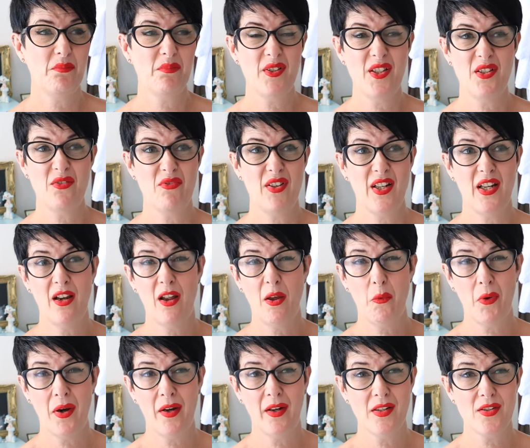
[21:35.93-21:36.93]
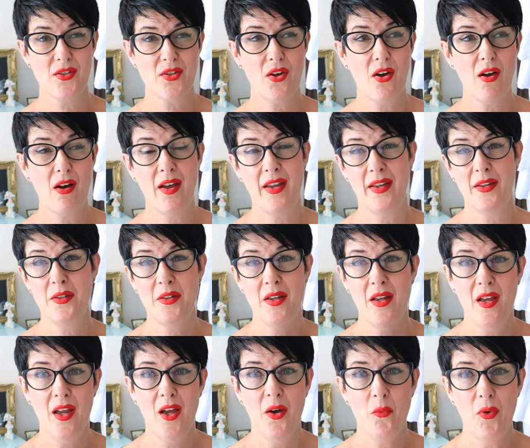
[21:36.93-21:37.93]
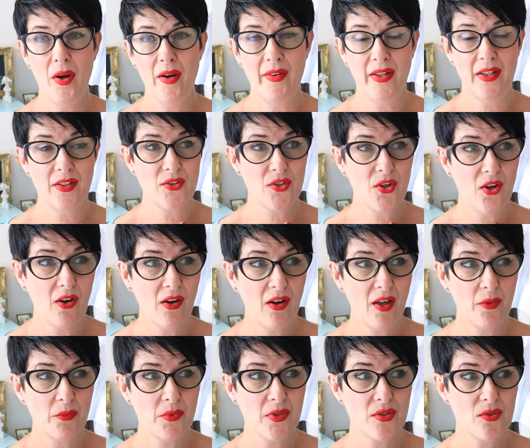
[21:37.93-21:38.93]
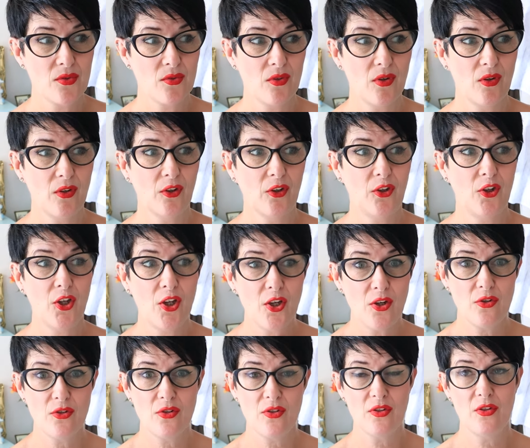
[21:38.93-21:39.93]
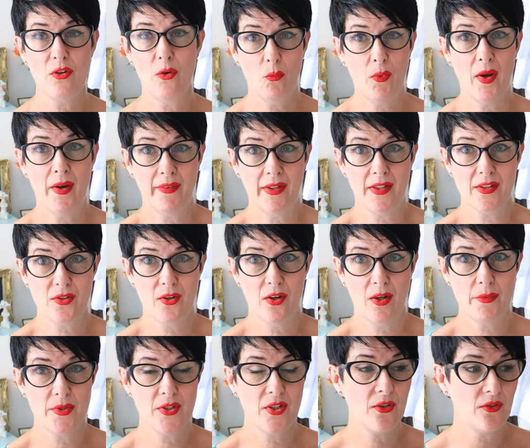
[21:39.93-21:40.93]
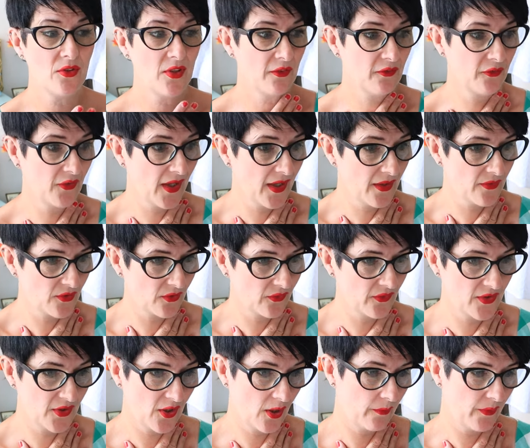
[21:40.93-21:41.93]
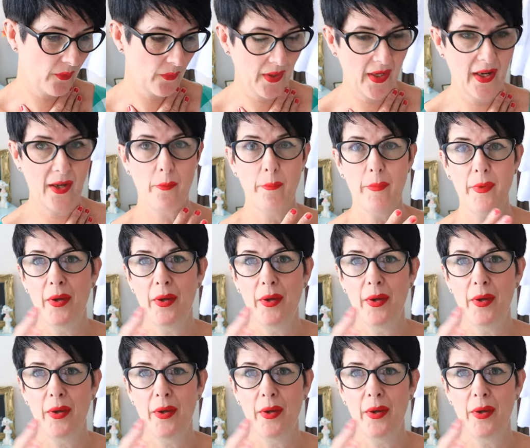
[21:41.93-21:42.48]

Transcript: didn't really like wearing a tie, and wearing a tie was huge, not wearing a tie was hugely frowned on the time he went out.